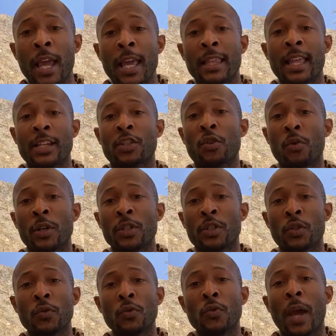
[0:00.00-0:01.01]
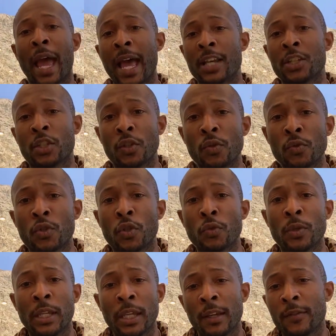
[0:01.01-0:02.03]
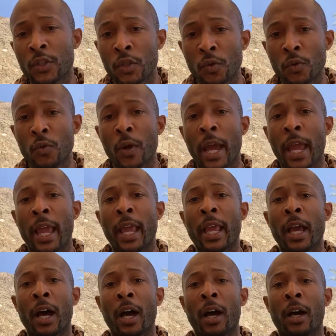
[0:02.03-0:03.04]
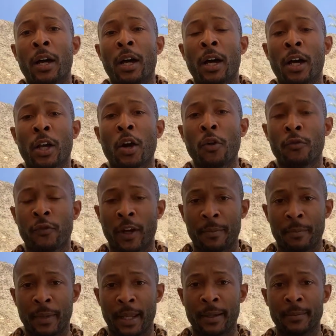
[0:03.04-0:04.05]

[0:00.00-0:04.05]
that's going to ask you to give to a GoFundMe.